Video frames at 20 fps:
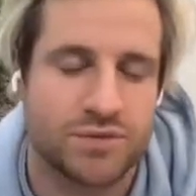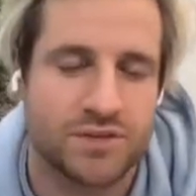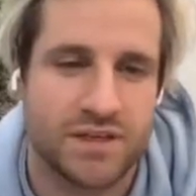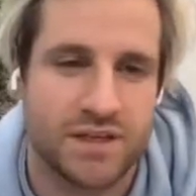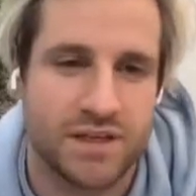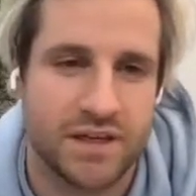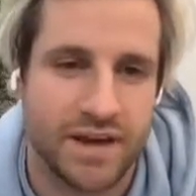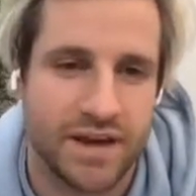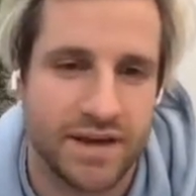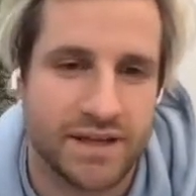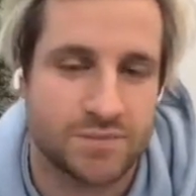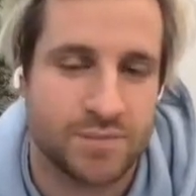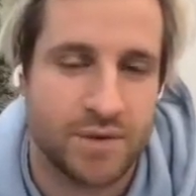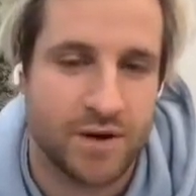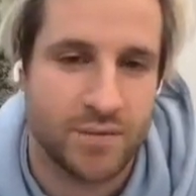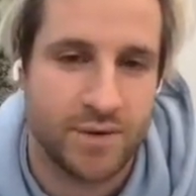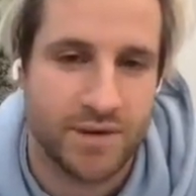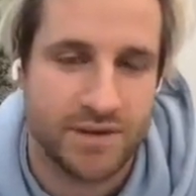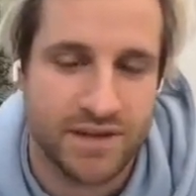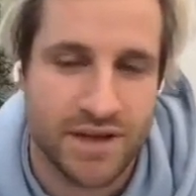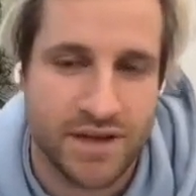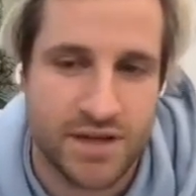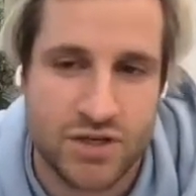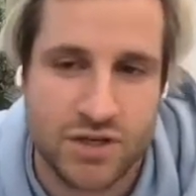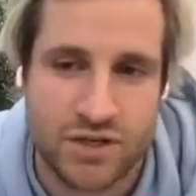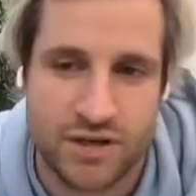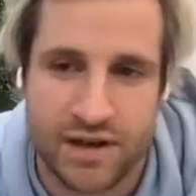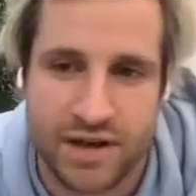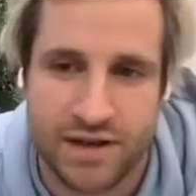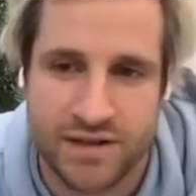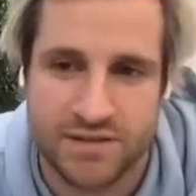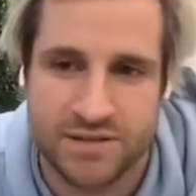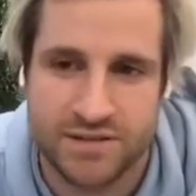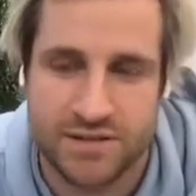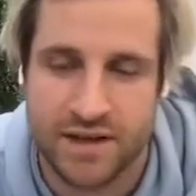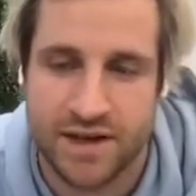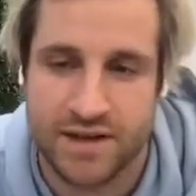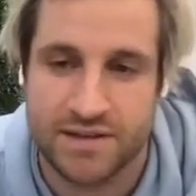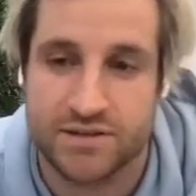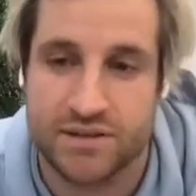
seeing experimentation as